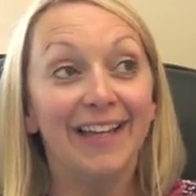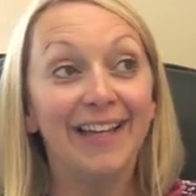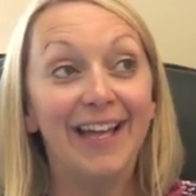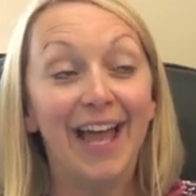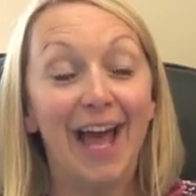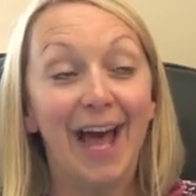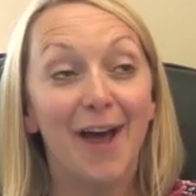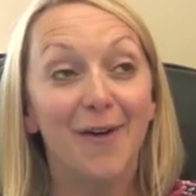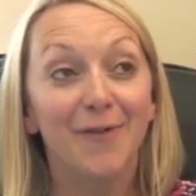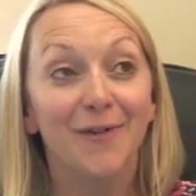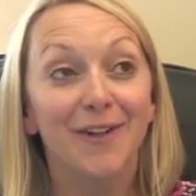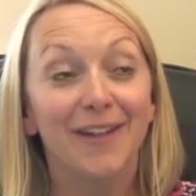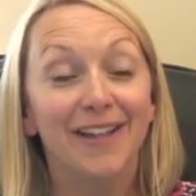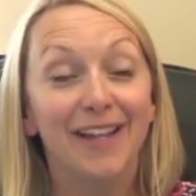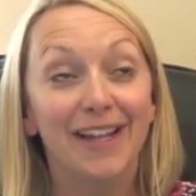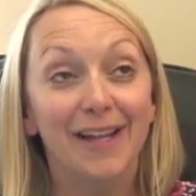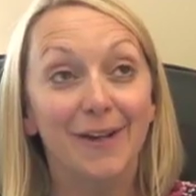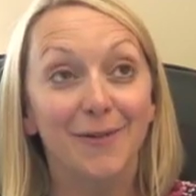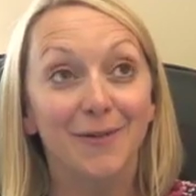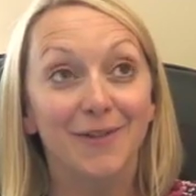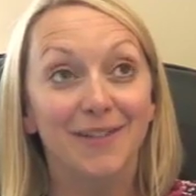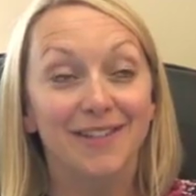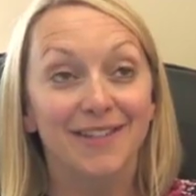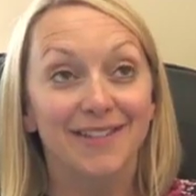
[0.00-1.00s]
Yeah, well,
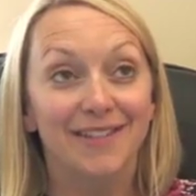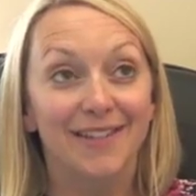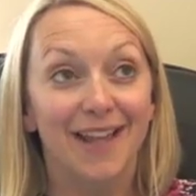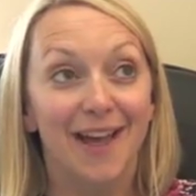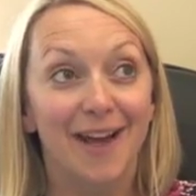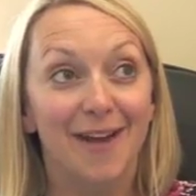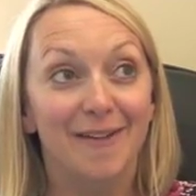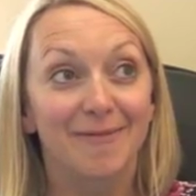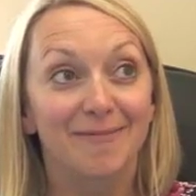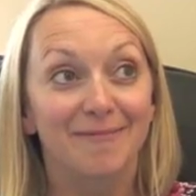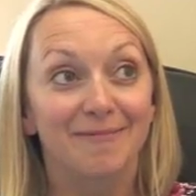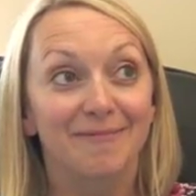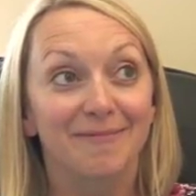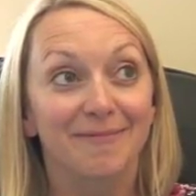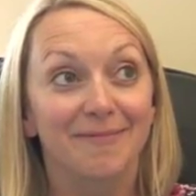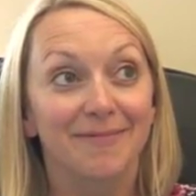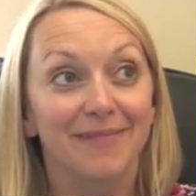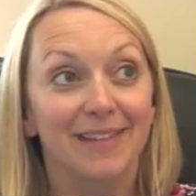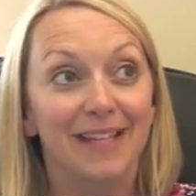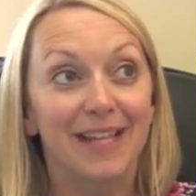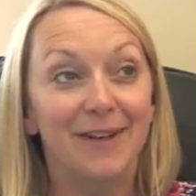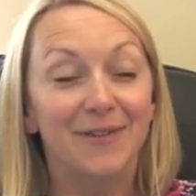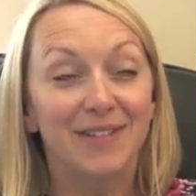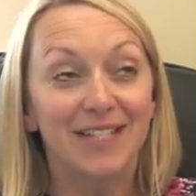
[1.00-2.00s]
it was
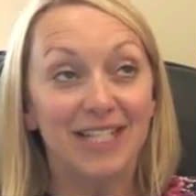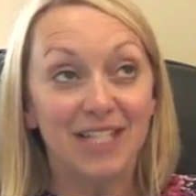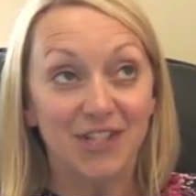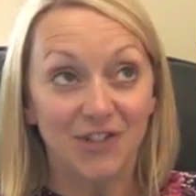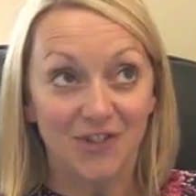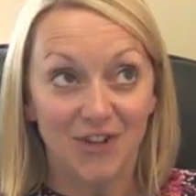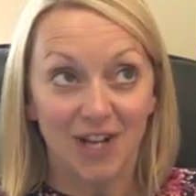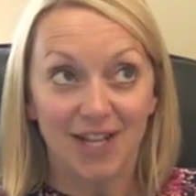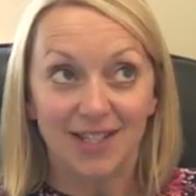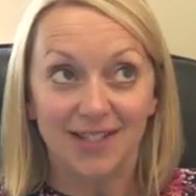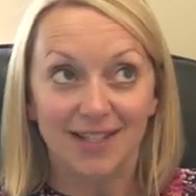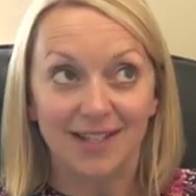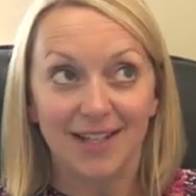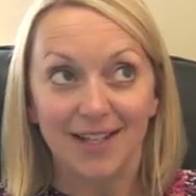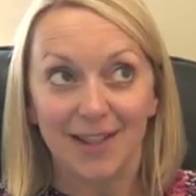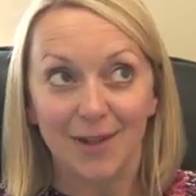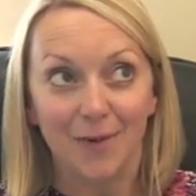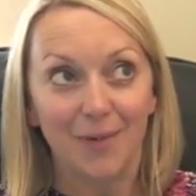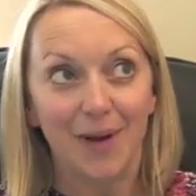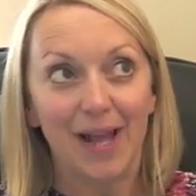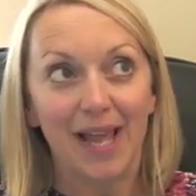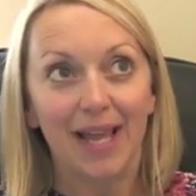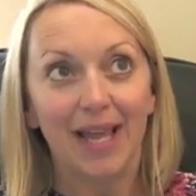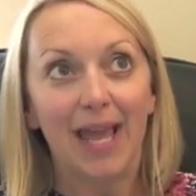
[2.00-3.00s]
interesting
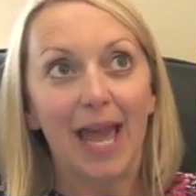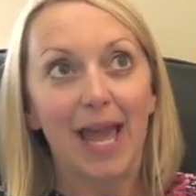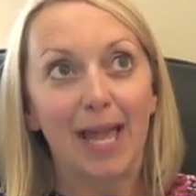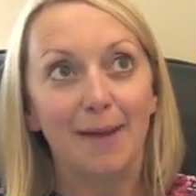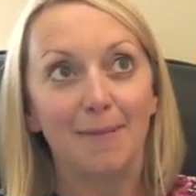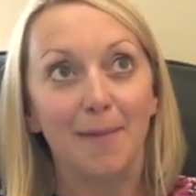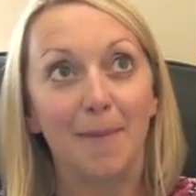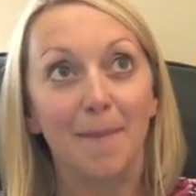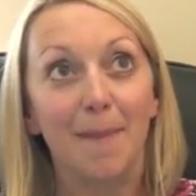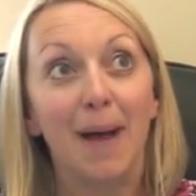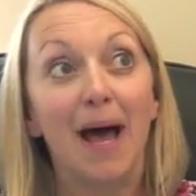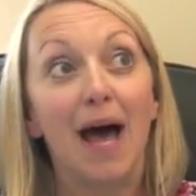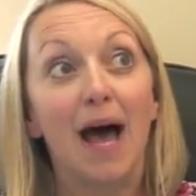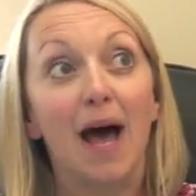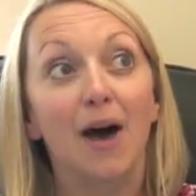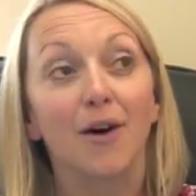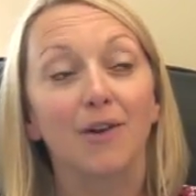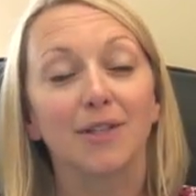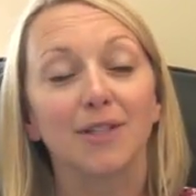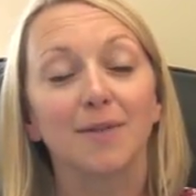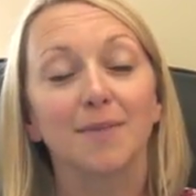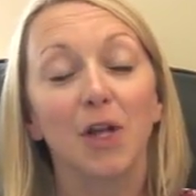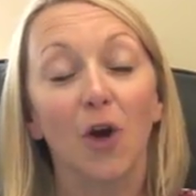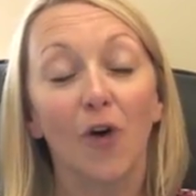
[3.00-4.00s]
the way it came
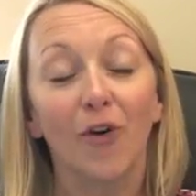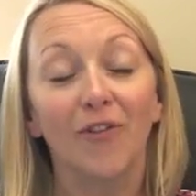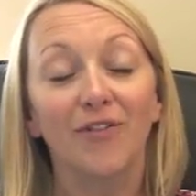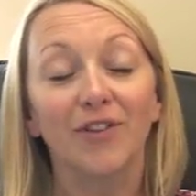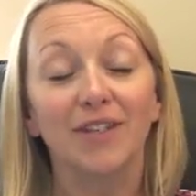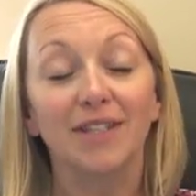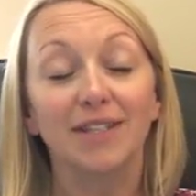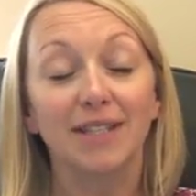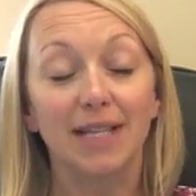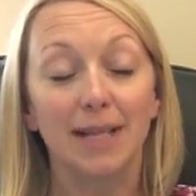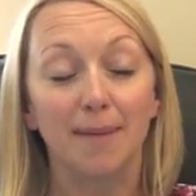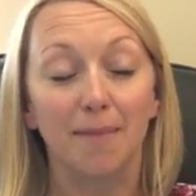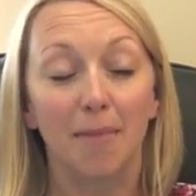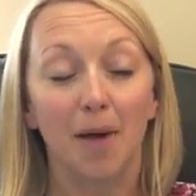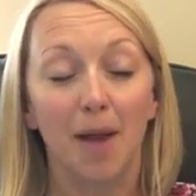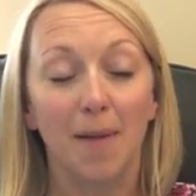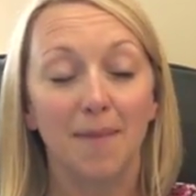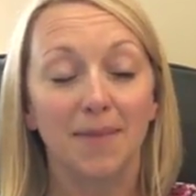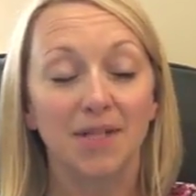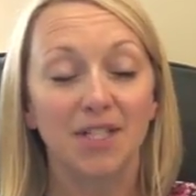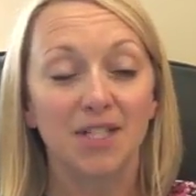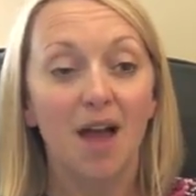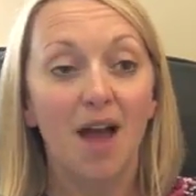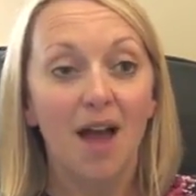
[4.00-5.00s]
about. Obviously my
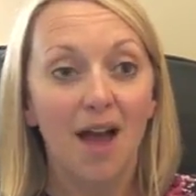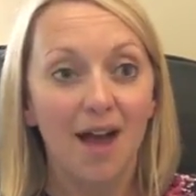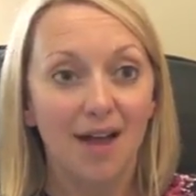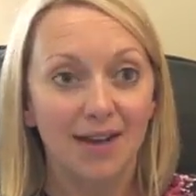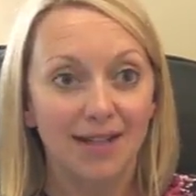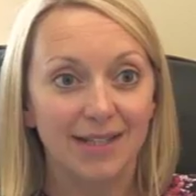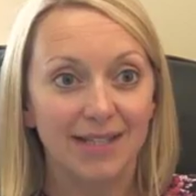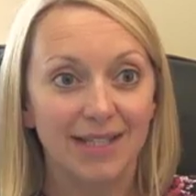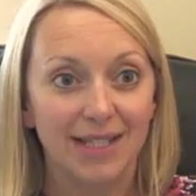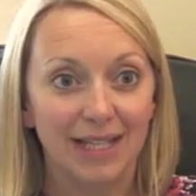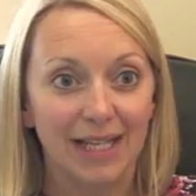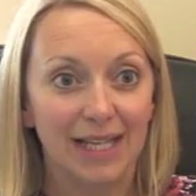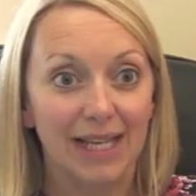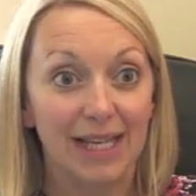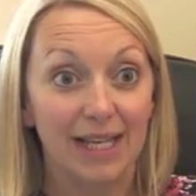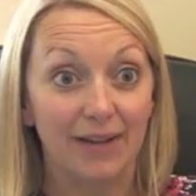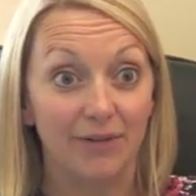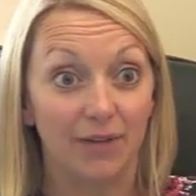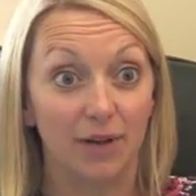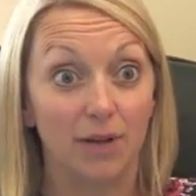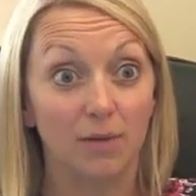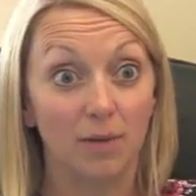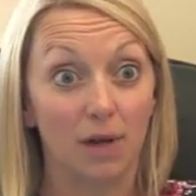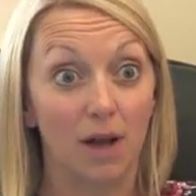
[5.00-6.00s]
maternity
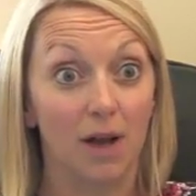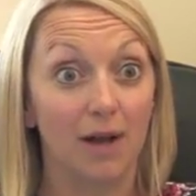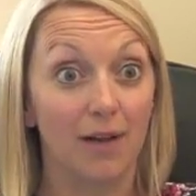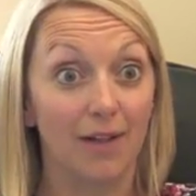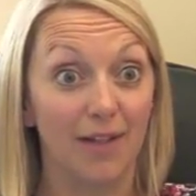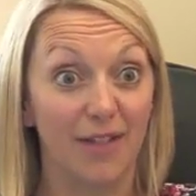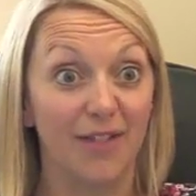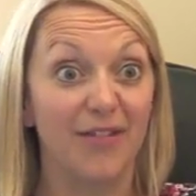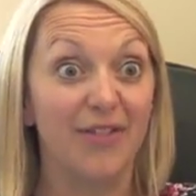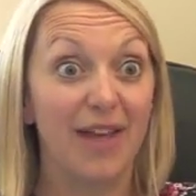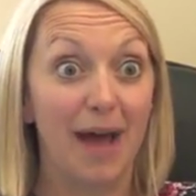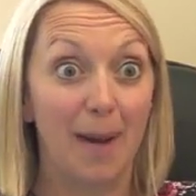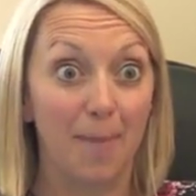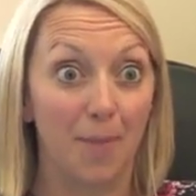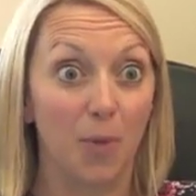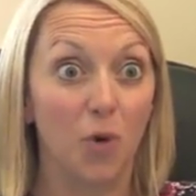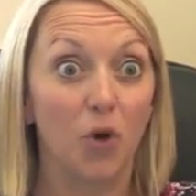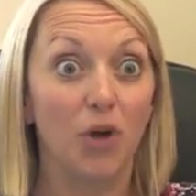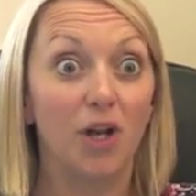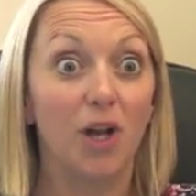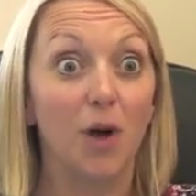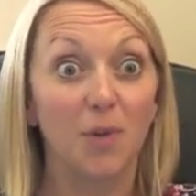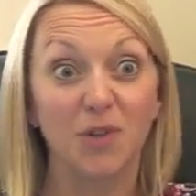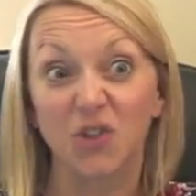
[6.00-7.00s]
leave, at that
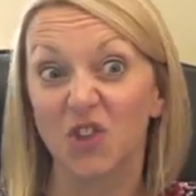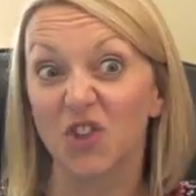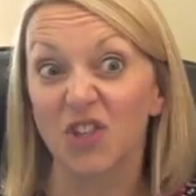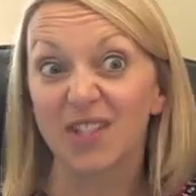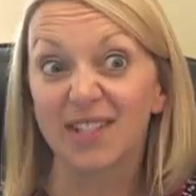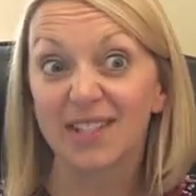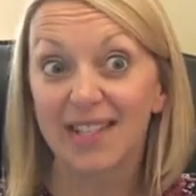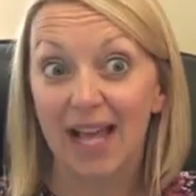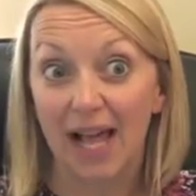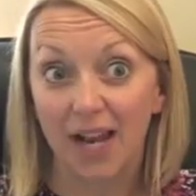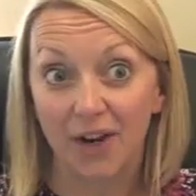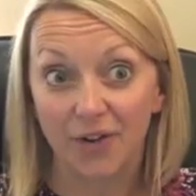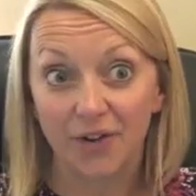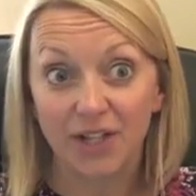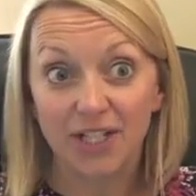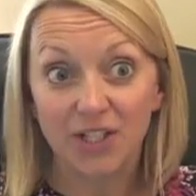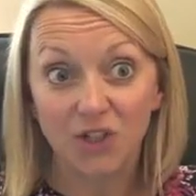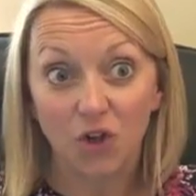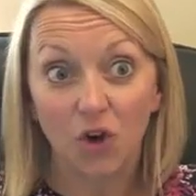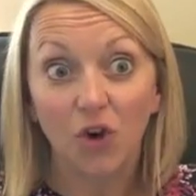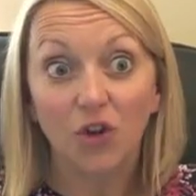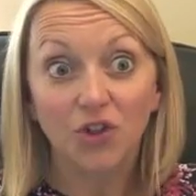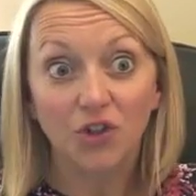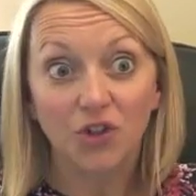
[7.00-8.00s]
point I was on a
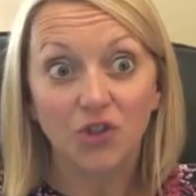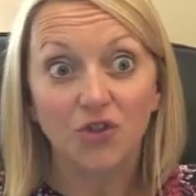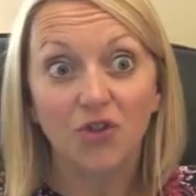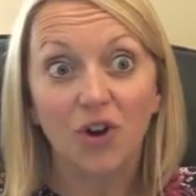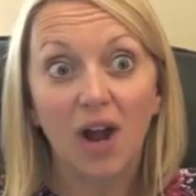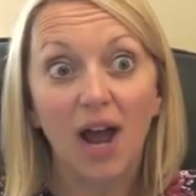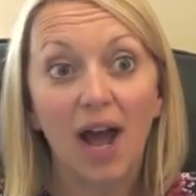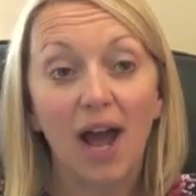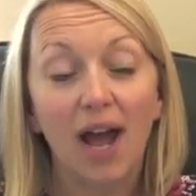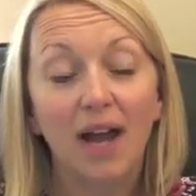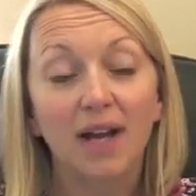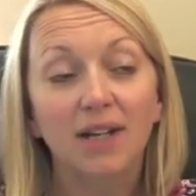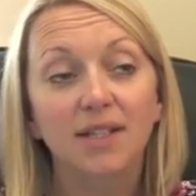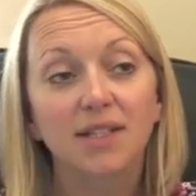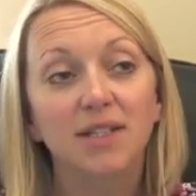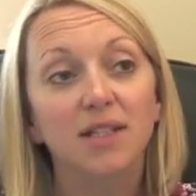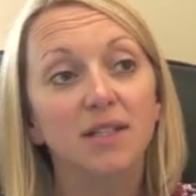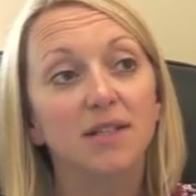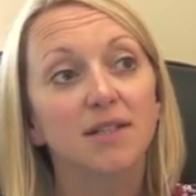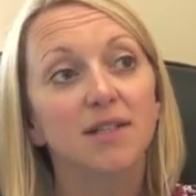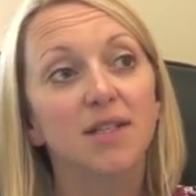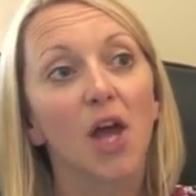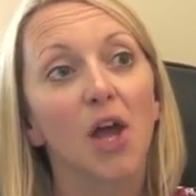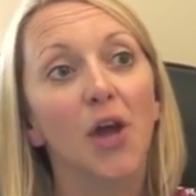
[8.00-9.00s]
salaried contract,
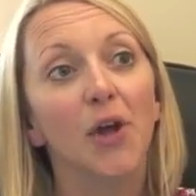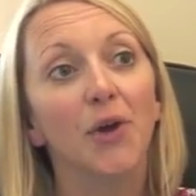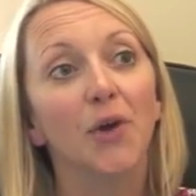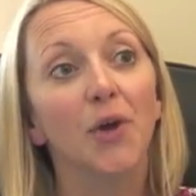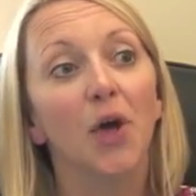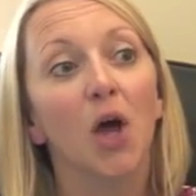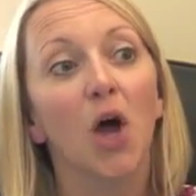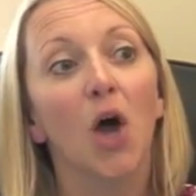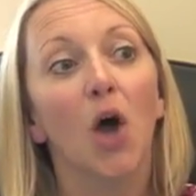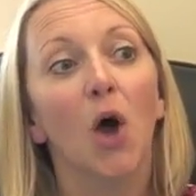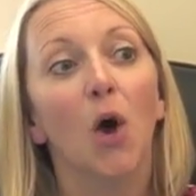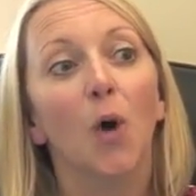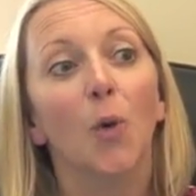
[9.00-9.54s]
and so